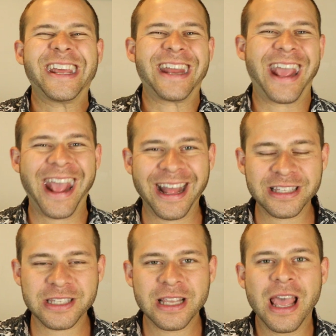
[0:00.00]
to
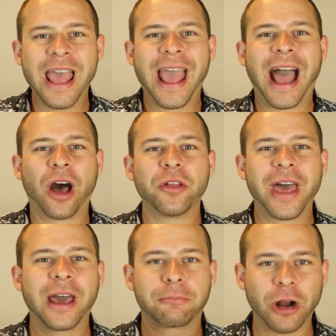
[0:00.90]
enhance how
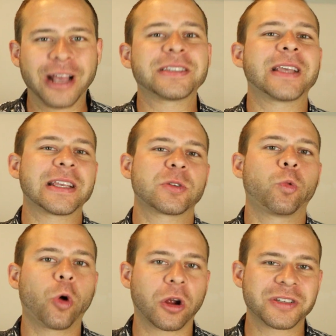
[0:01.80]
that process
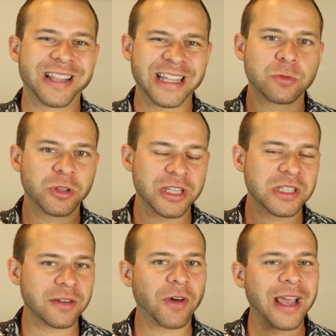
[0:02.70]
works, and that's what
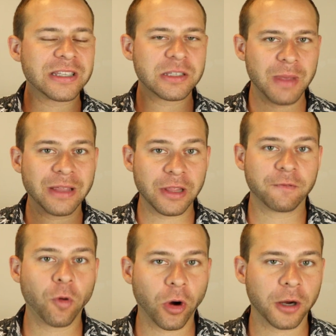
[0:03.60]
this device is mainly
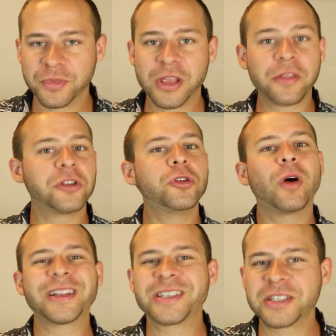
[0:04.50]
for. The other
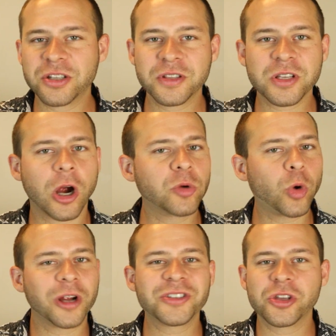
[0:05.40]
nuances to this
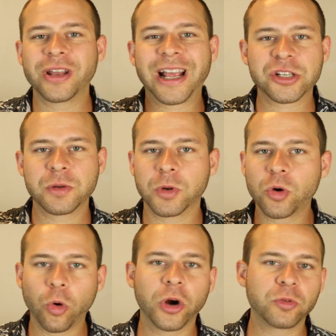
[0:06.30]
hardware is that you can actually
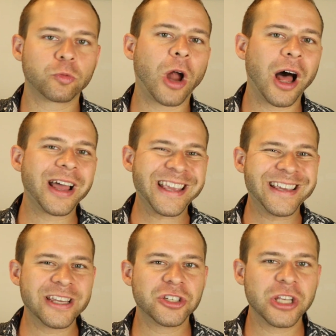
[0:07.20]
record raw
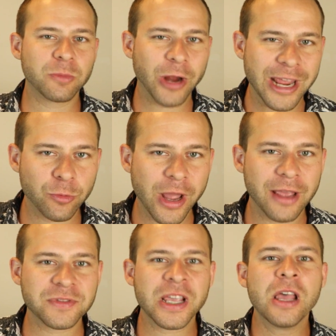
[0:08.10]
EEG
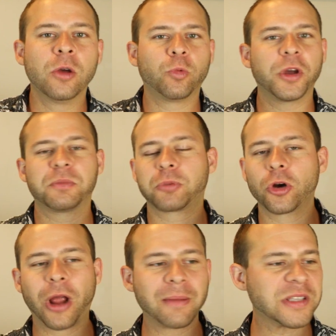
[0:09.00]
brainwaves with
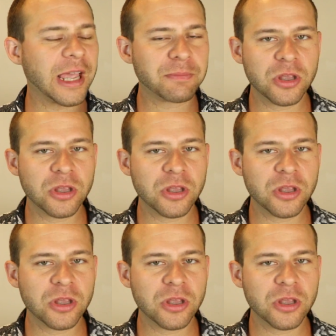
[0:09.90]
programs like